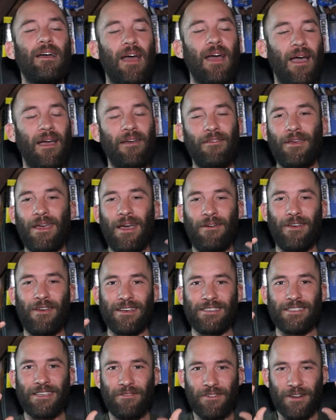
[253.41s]
Have you
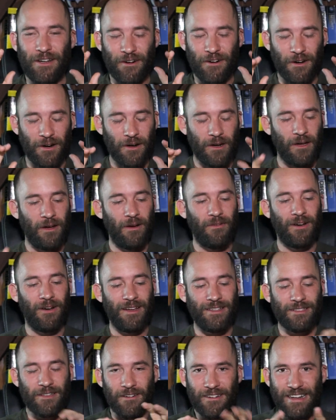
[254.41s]
guys even heard of, a,
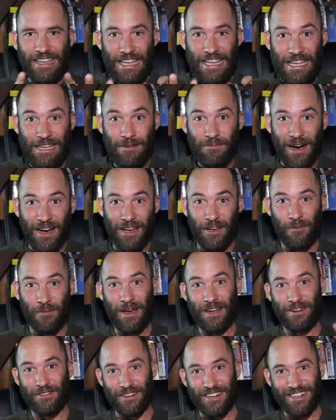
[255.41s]
it's called
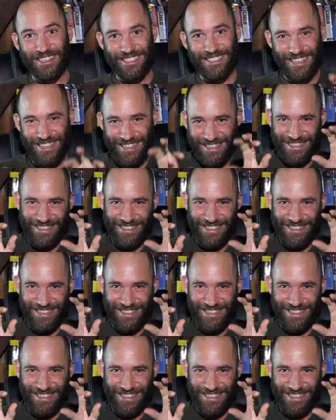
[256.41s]
e-biometrics.